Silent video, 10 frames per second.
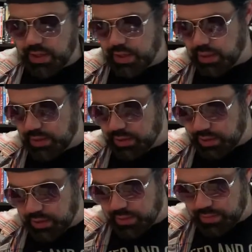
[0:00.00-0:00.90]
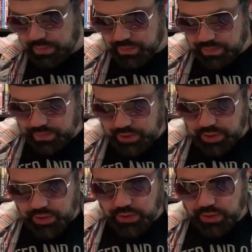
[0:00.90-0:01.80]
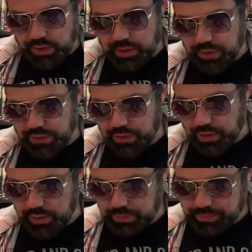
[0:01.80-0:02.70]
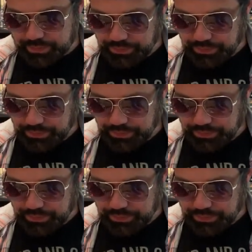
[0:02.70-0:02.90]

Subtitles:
and the other one here from